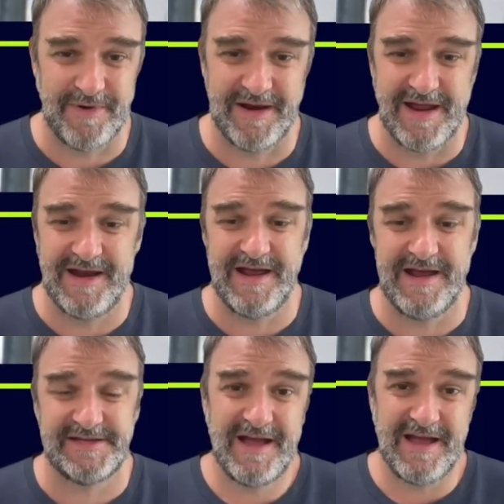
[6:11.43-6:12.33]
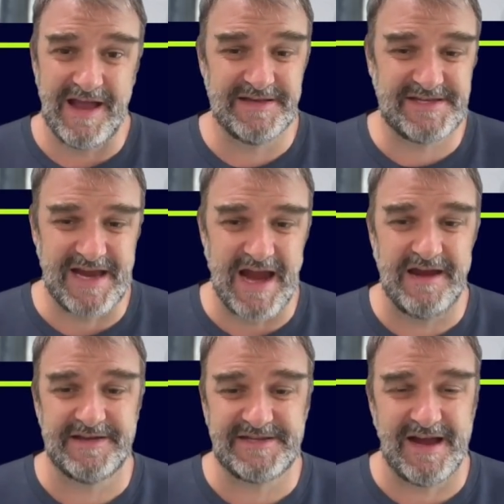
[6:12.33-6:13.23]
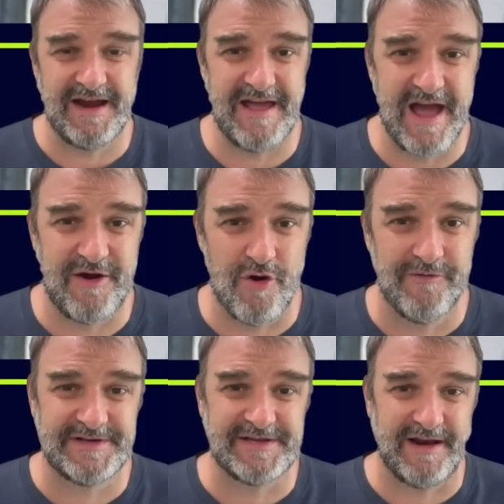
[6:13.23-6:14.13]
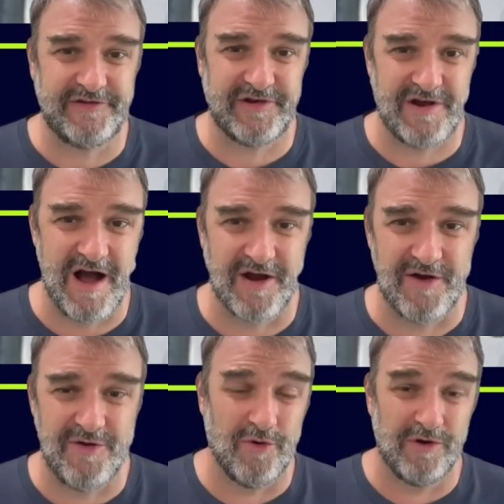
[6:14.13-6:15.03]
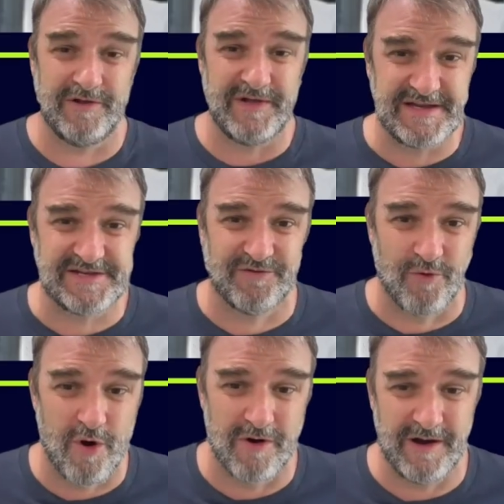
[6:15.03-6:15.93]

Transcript: But it is insane to sign that over signing Chicago or at least Aurora,